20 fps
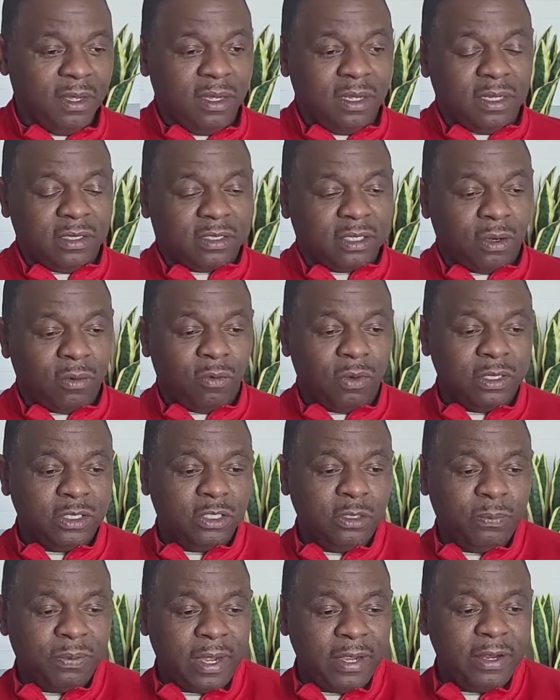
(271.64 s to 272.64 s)
And so once
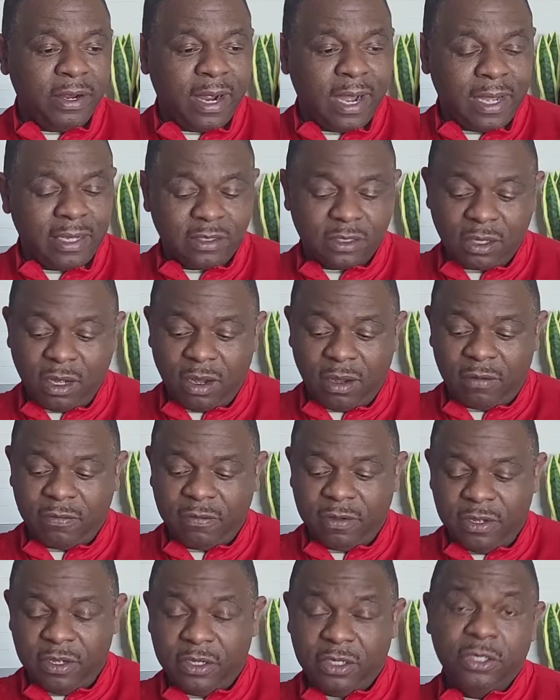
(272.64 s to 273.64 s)
you pay your house off,
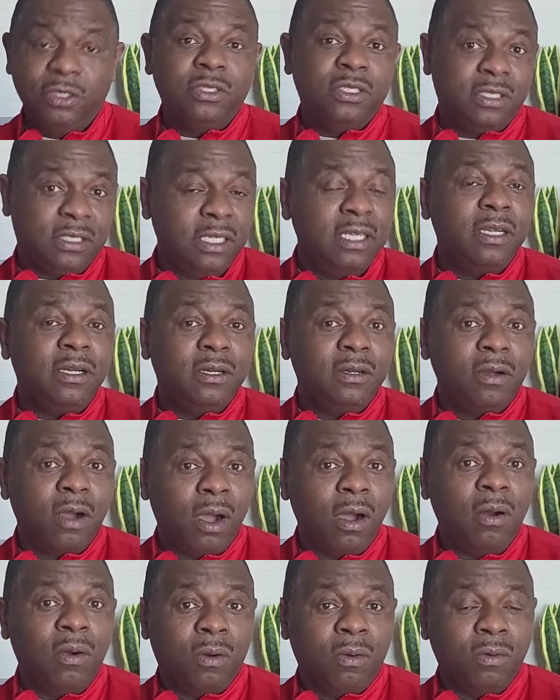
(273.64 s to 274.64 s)
you still
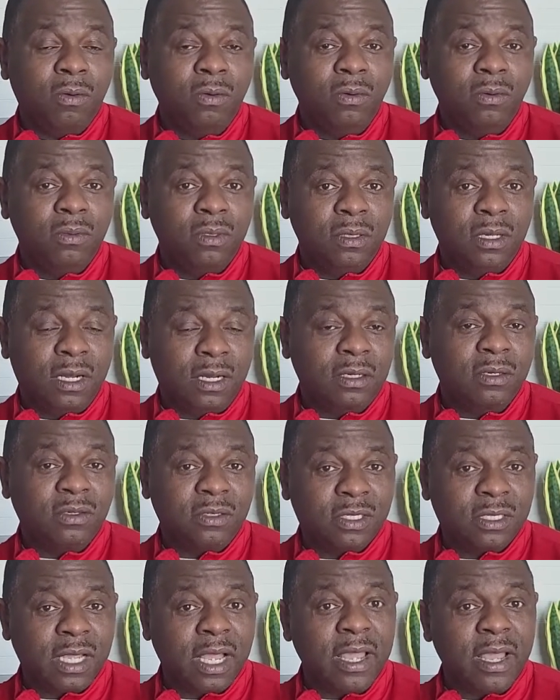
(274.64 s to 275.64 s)
owe Uncle
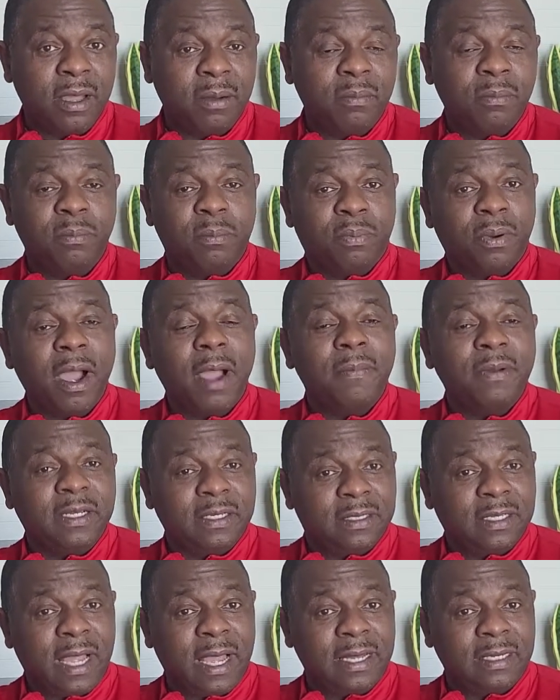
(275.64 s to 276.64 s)
Sam property
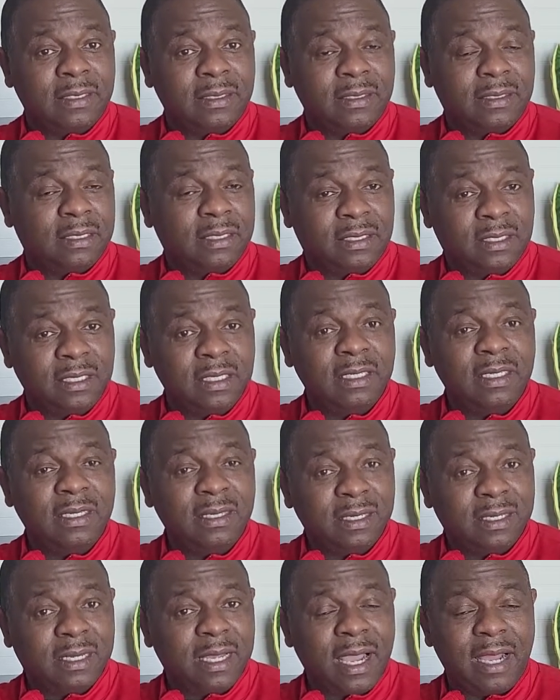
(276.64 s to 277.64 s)
taxes. The city,
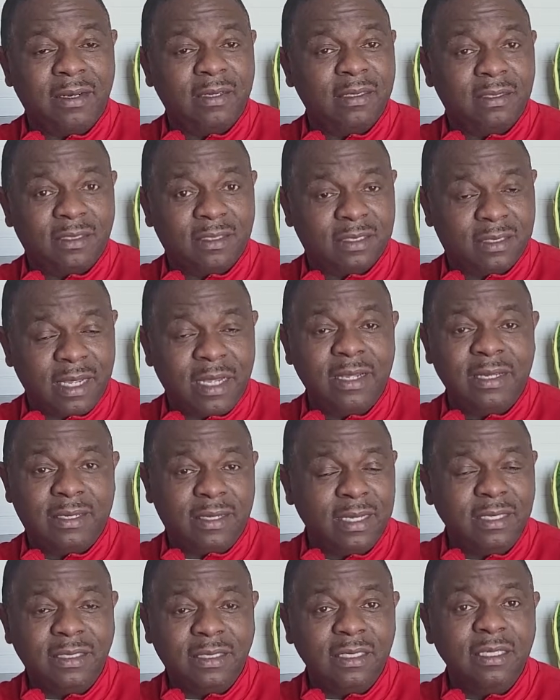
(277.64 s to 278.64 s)
the county, the state,
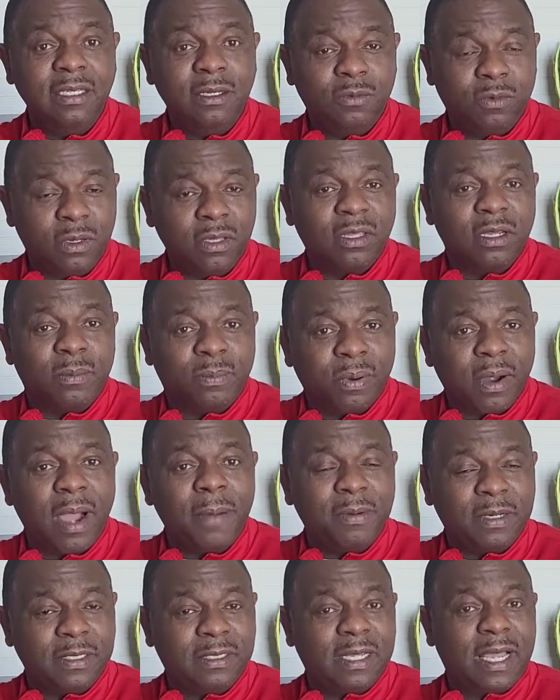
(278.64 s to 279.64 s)
they still want their
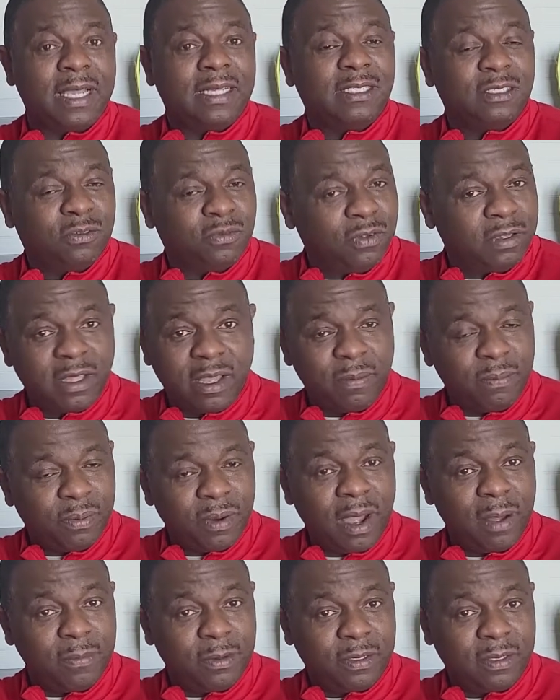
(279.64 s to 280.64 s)
property taxes for that
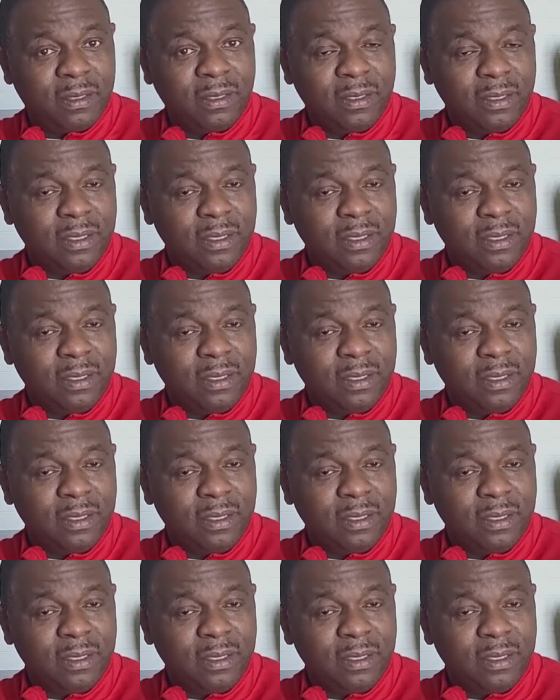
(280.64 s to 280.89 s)
property,